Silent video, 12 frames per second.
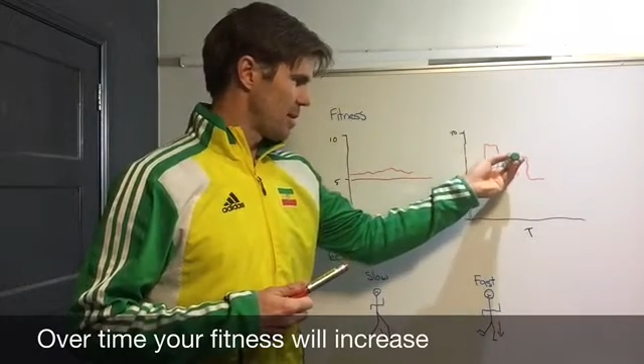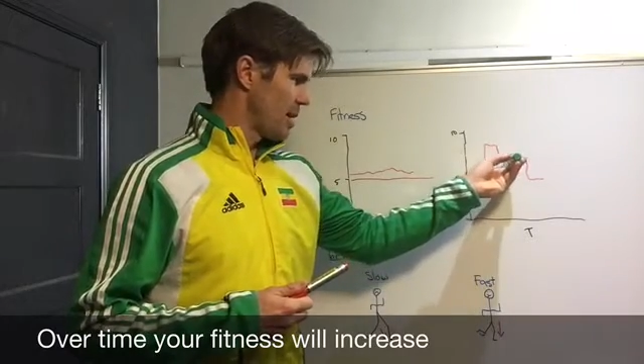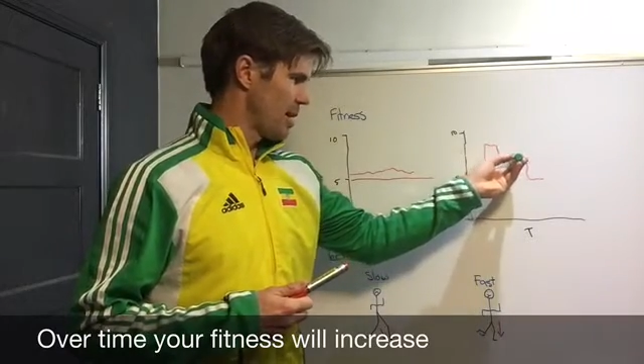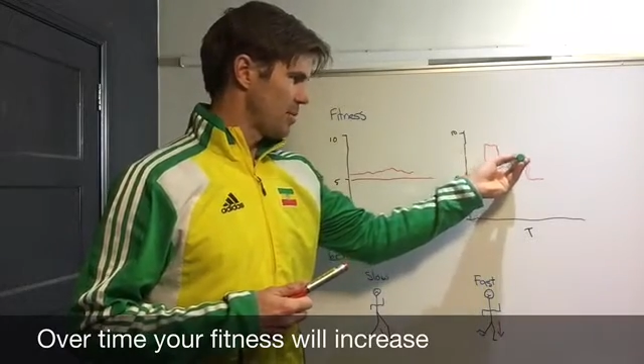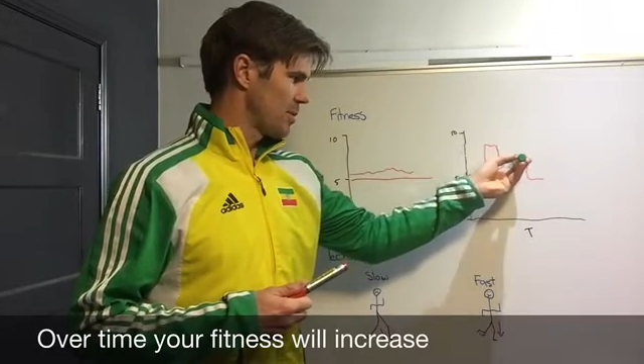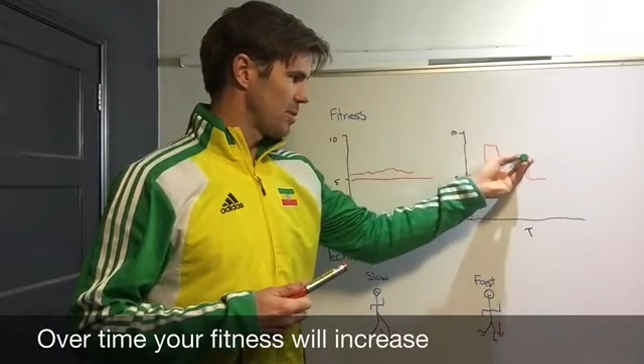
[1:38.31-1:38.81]

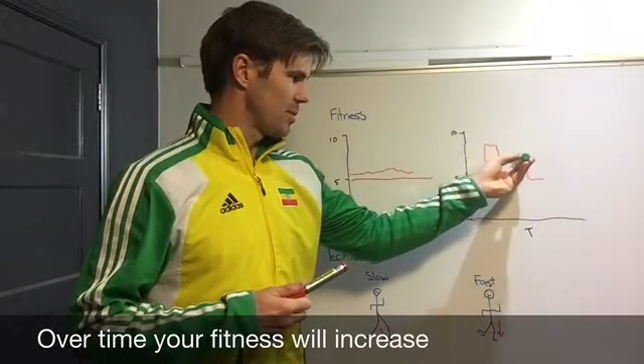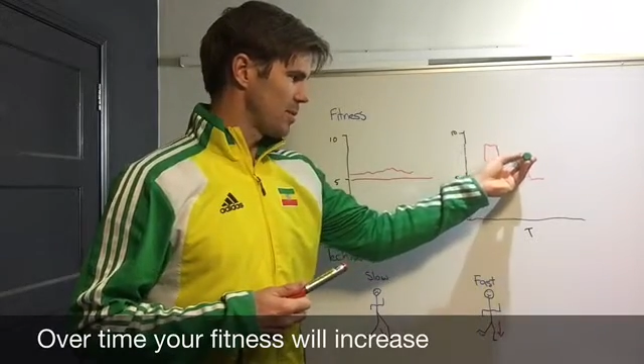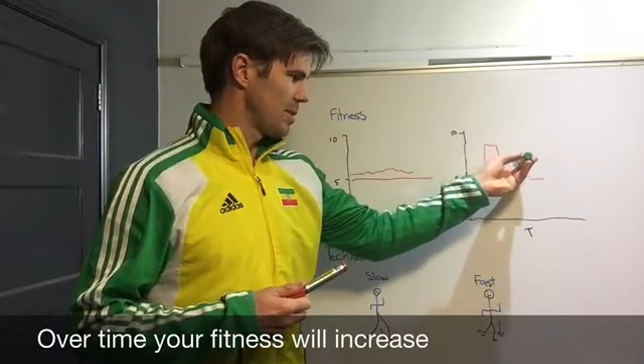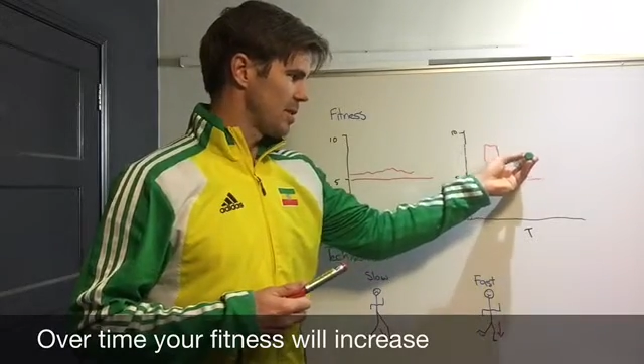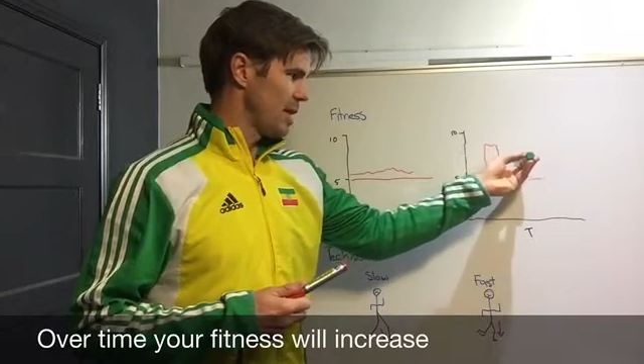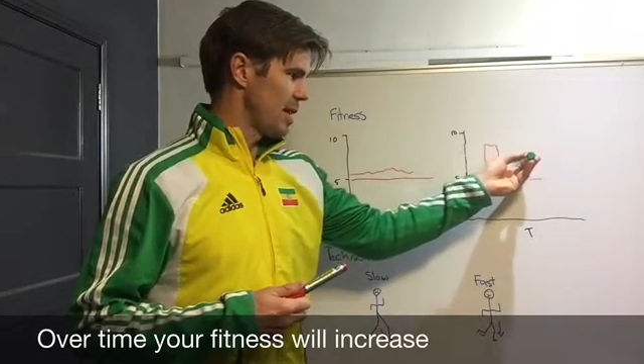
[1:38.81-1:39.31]
up to a
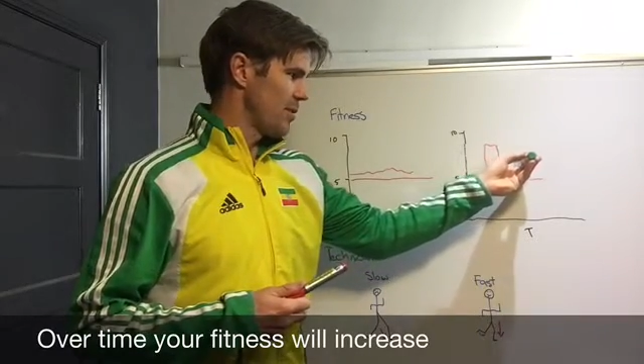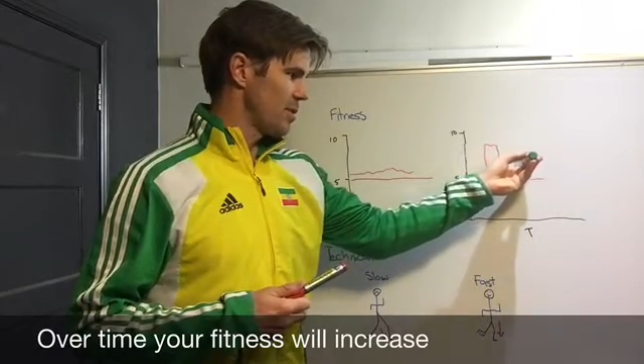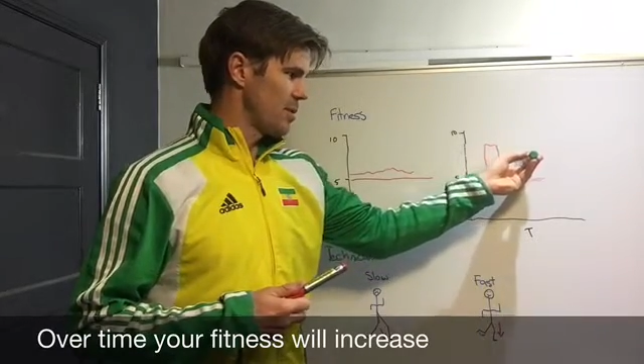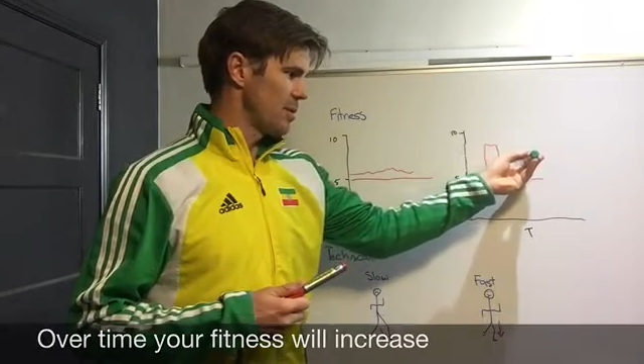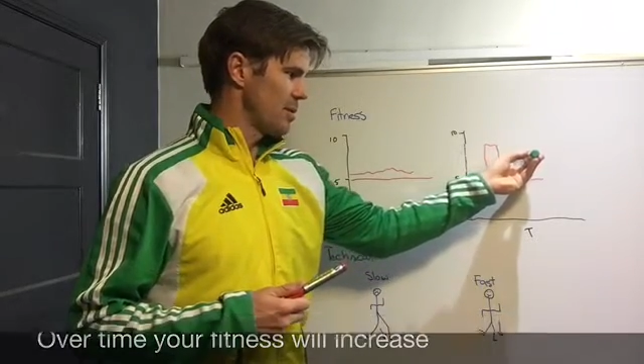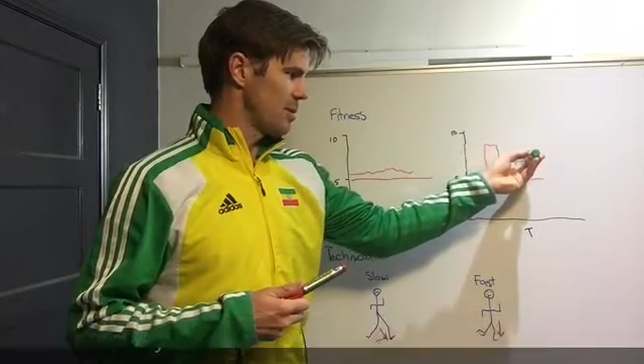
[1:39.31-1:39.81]

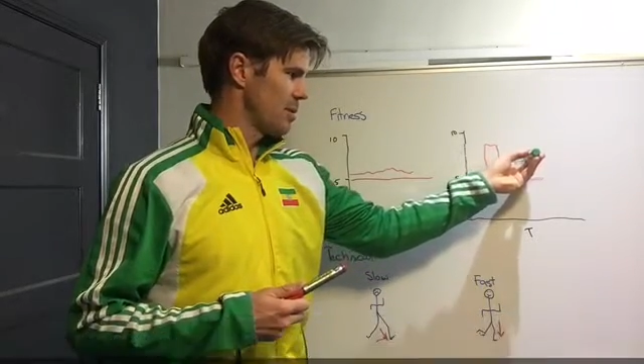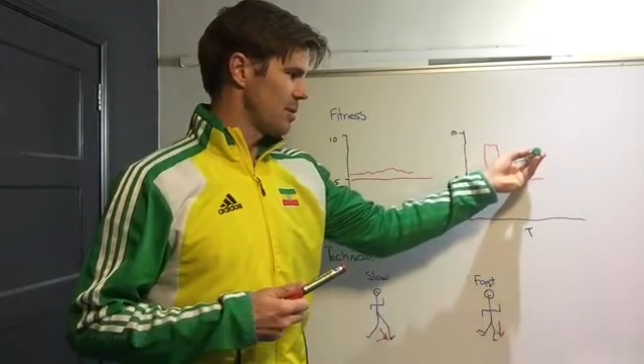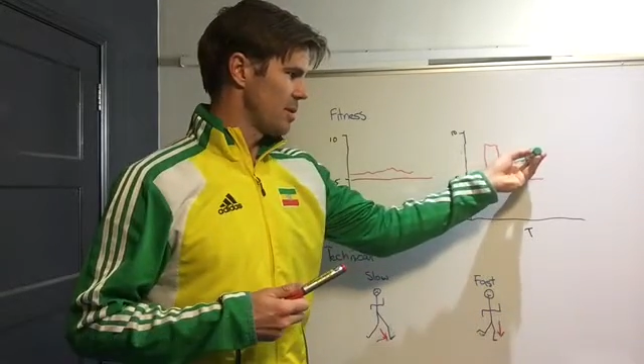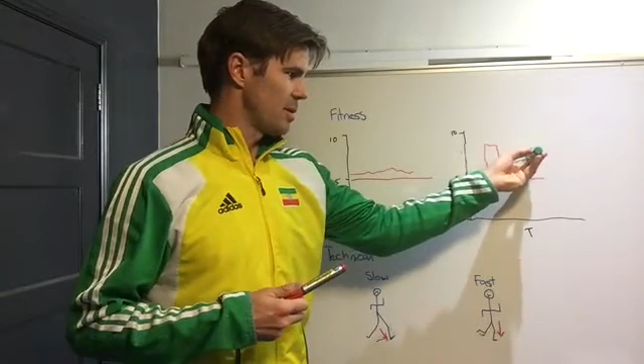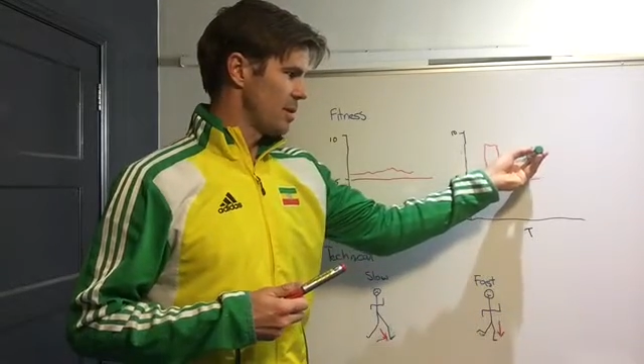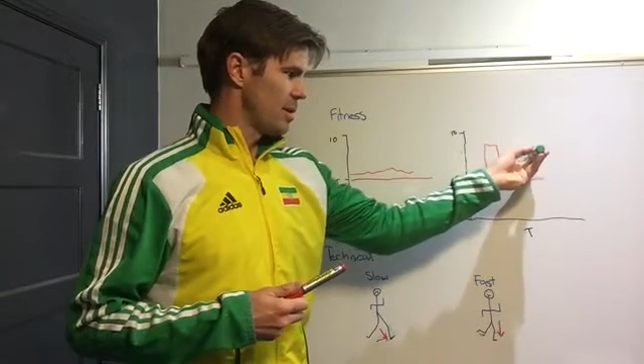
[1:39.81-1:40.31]
7,
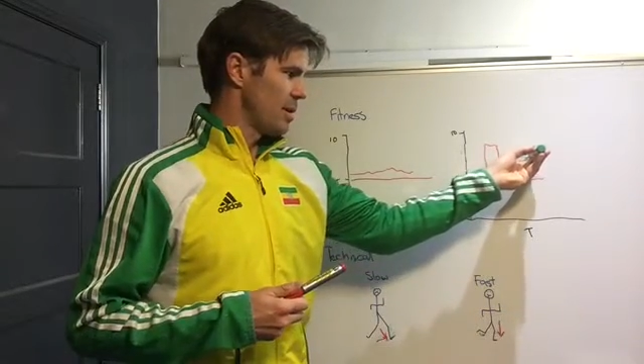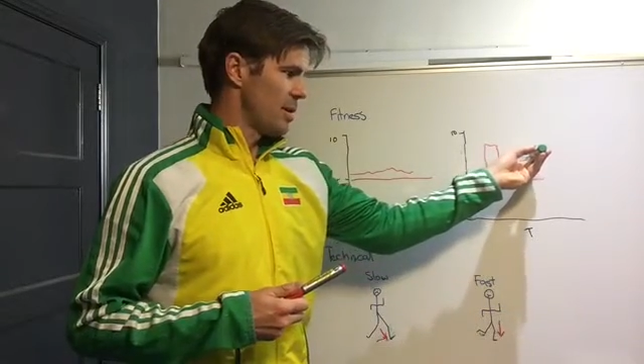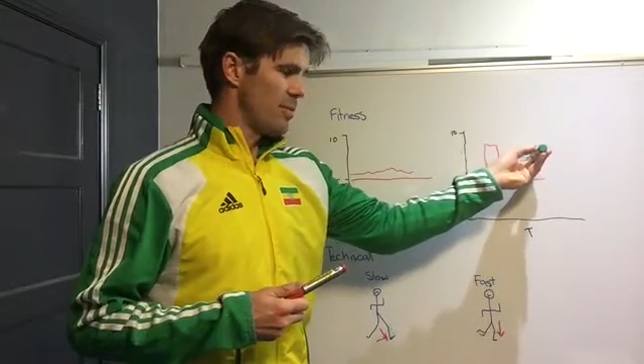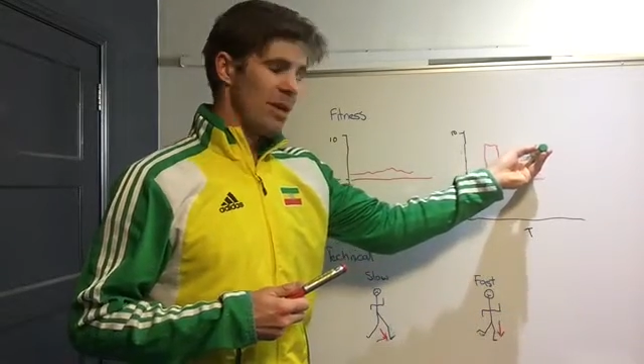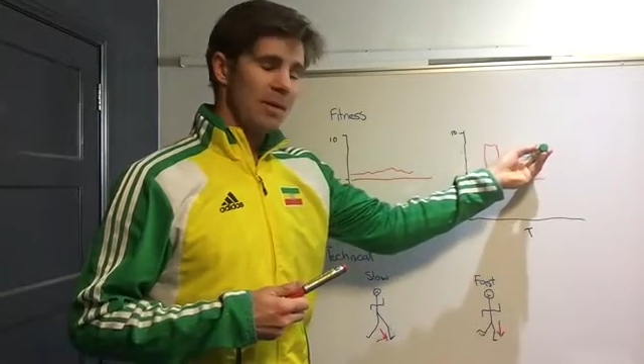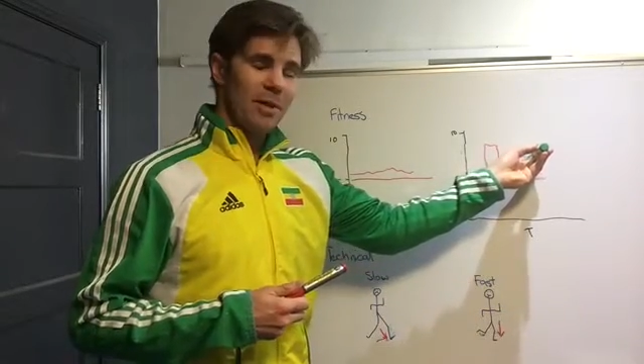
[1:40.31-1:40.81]

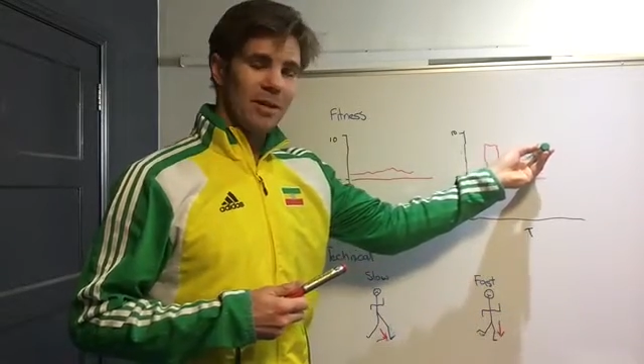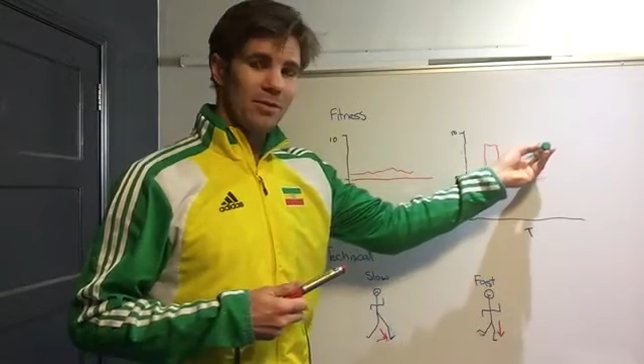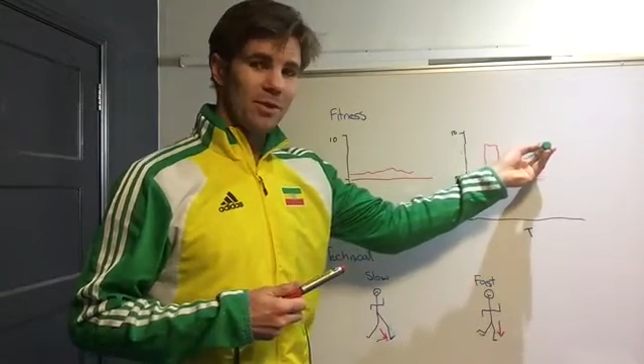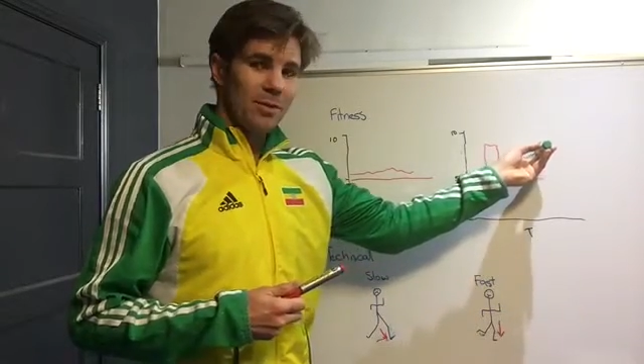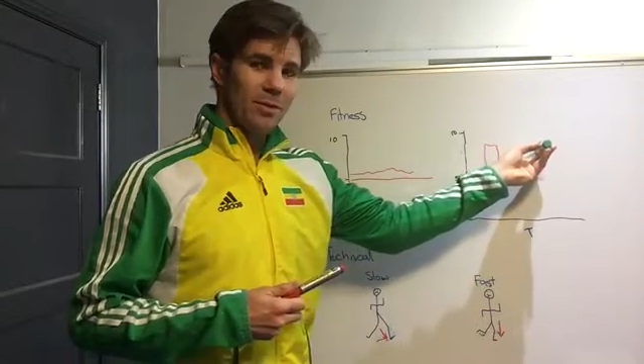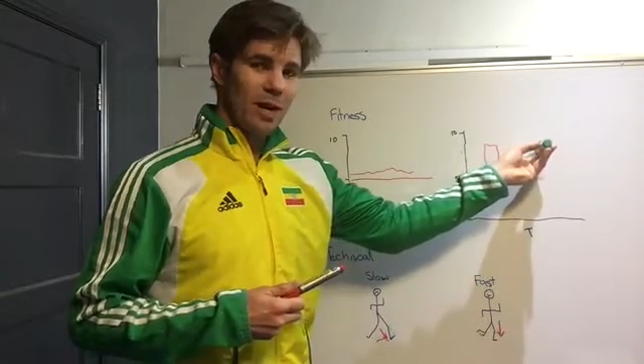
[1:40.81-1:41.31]
and maybe
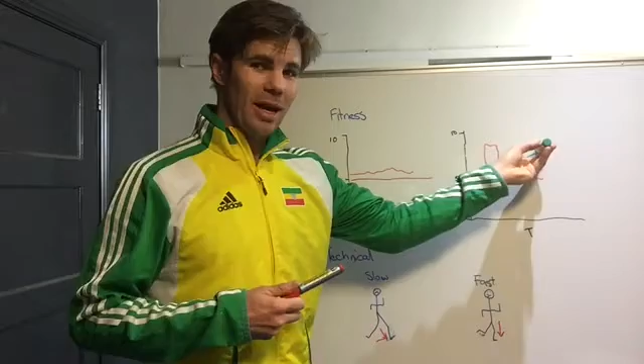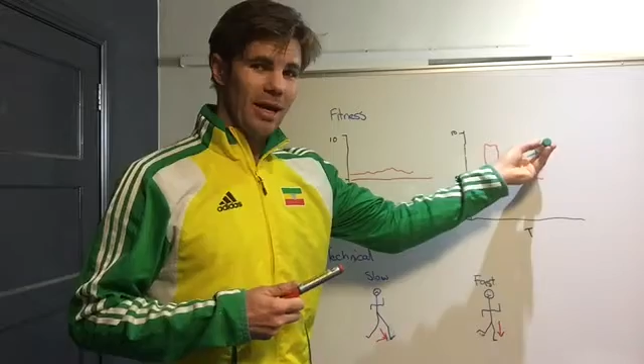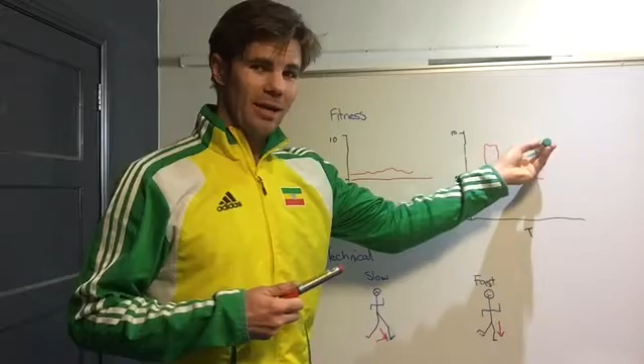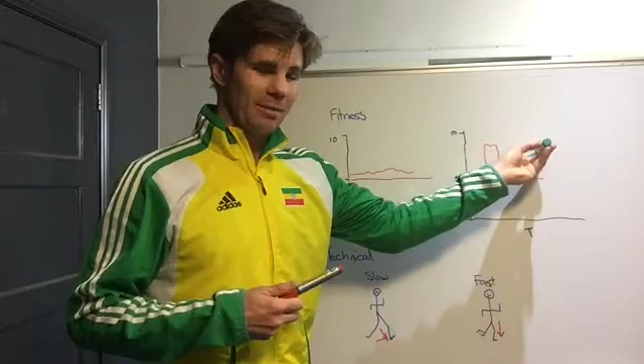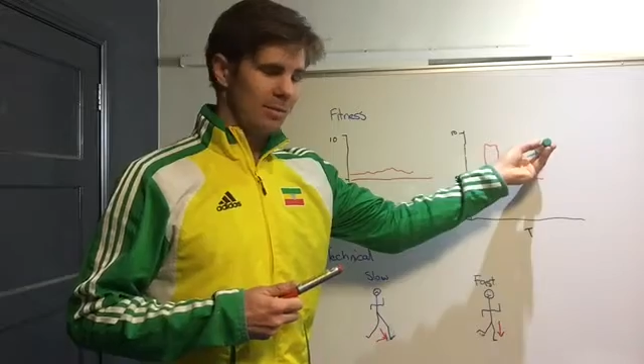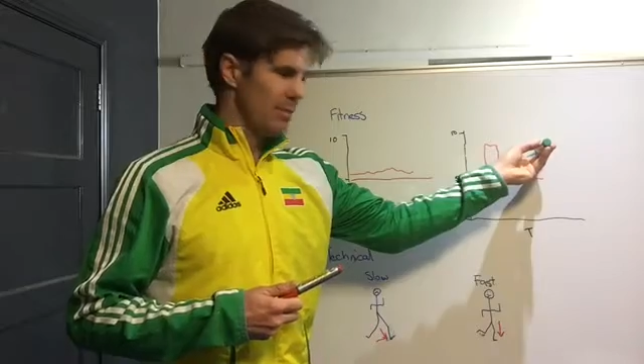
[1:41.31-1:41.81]
even to
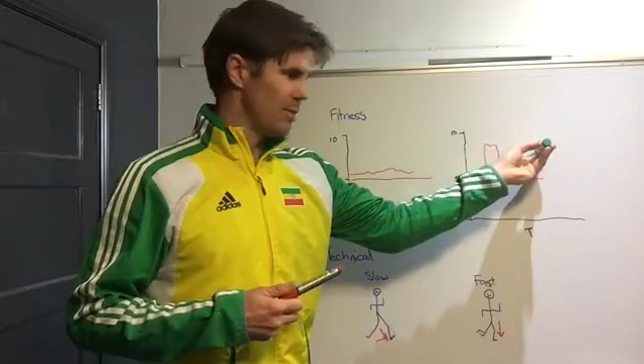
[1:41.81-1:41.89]
8.